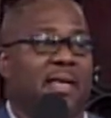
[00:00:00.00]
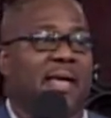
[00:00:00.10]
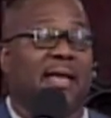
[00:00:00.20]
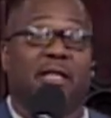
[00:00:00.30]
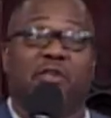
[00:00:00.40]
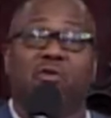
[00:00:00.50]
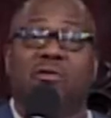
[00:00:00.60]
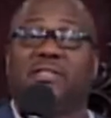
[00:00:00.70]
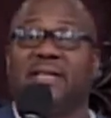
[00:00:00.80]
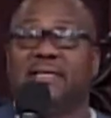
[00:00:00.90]
And it
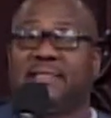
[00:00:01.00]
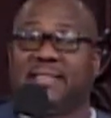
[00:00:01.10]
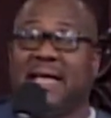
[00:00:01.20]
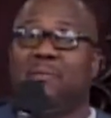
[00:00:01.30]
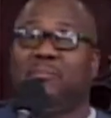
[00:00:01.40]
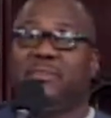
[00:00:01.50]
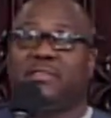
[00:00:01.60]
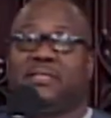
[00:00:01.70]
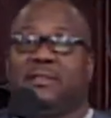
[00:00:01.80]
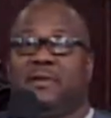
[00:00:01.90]
usually
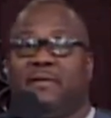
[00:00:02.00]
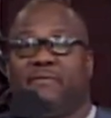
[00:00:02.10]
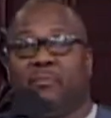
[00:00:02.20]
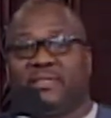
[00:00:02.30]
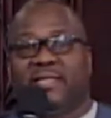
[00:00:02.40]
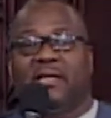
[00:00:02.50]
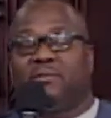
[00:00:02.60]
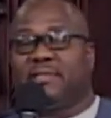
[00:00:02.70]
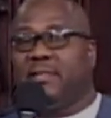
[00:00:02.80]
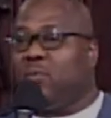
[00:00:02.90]
stems from
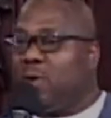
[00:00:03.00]
secrecy.